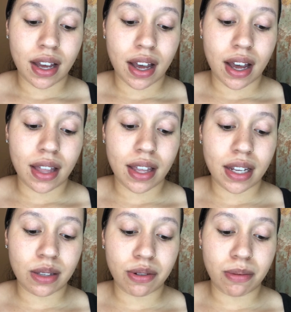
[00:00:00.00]
I like
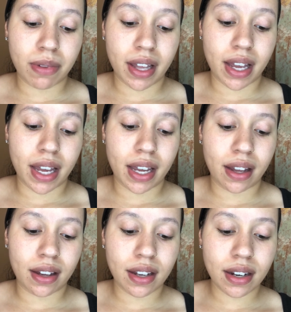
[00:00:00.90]
to apply
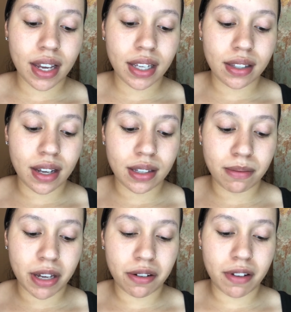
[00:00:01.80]
a nice size
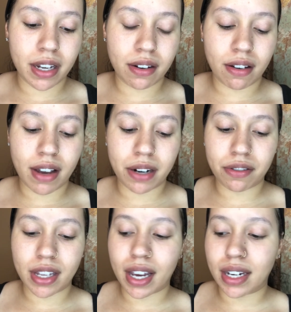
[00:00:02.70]
amount of retinol. I don't
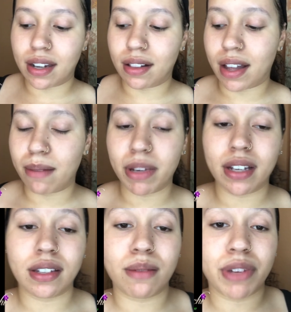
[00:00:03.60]
think I need a lot
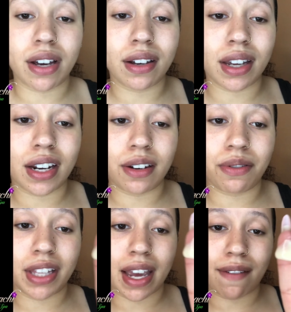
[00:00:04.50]
because I'm young and I don't
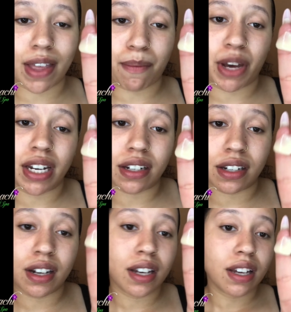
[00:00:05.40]
really have that much.
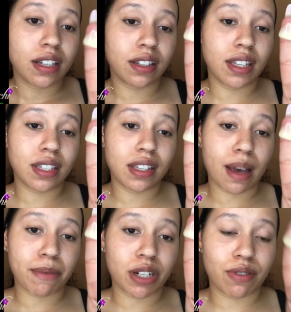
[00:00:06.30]
So this is how
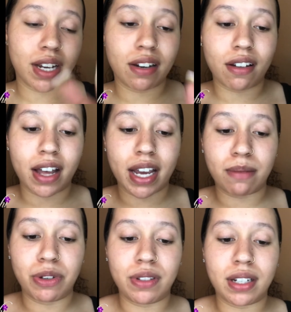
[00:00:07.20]
much retinol I am
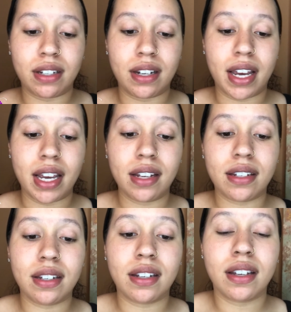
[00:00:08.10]
using
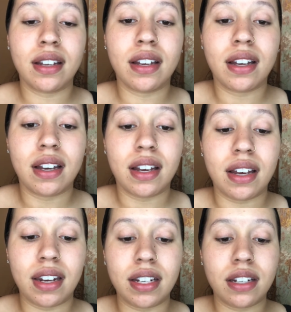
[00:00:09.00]
tonight.
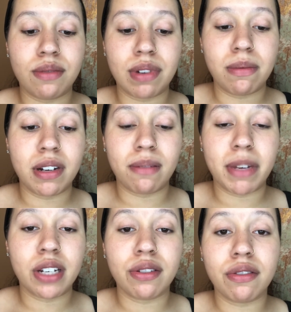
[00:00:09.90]
And I just rub it on my
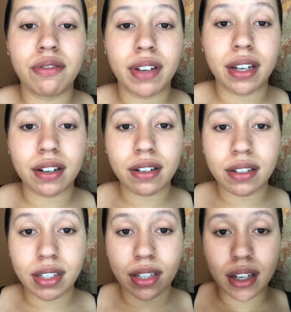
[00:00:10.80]
2
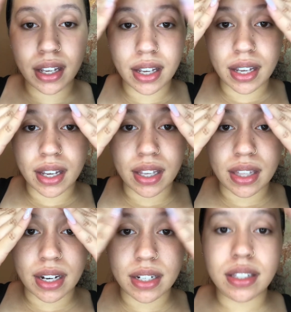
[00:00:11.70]
fingers, and
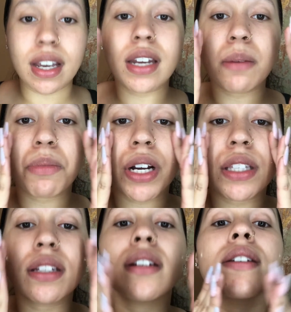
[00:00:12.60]
then I just kind of
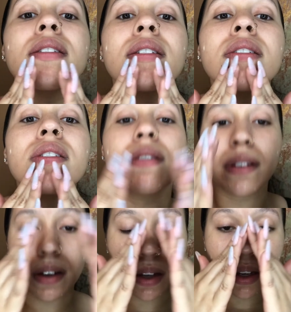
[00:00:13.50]
press it
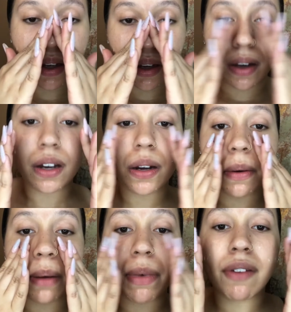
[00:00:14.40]

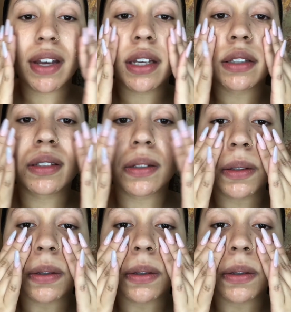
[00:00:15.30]
around my face.